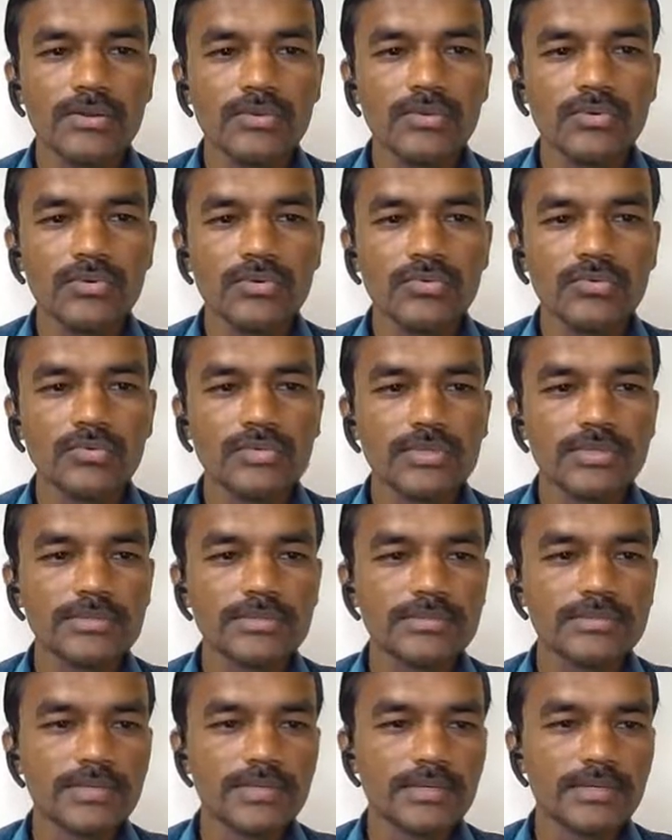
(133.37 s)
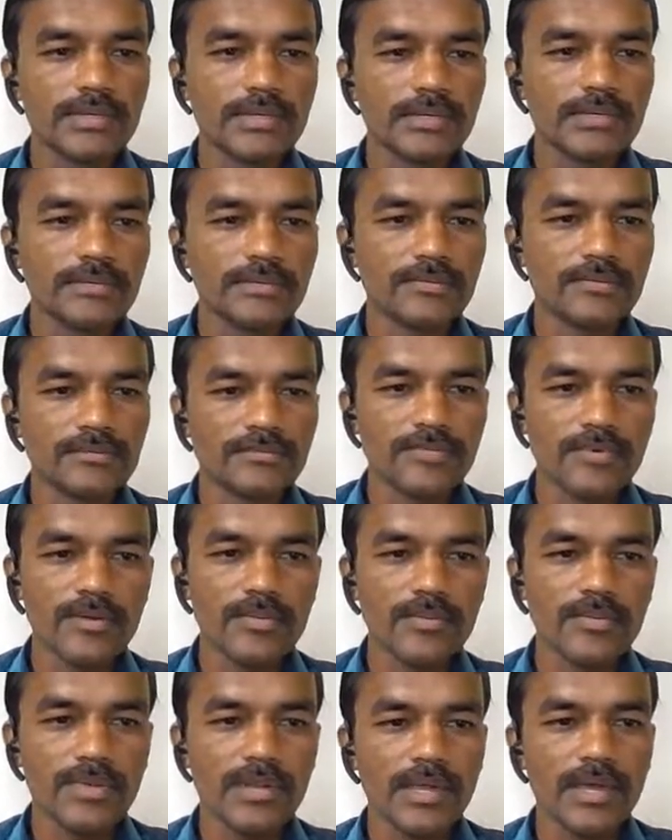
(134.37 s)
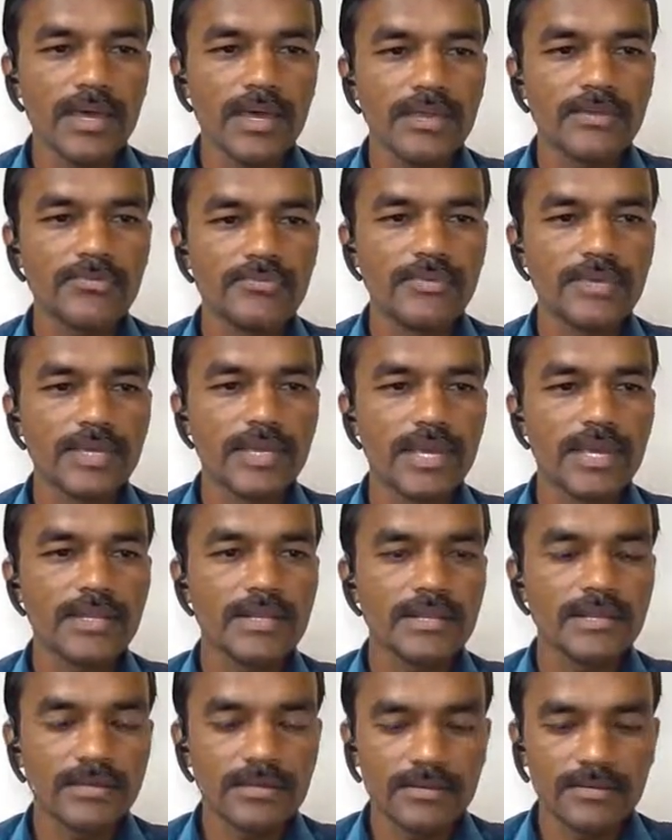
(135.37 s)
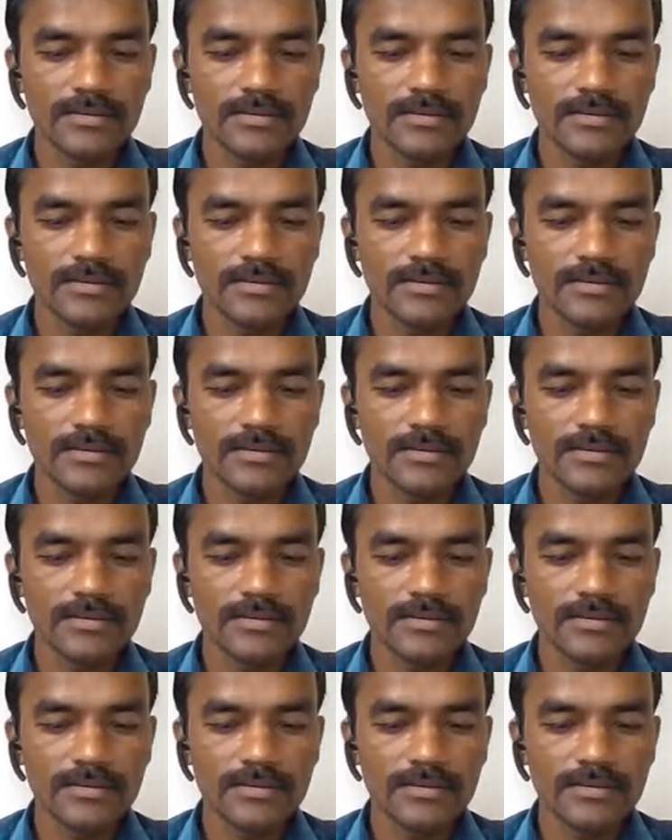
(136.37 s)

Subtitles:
go to this formula, and we can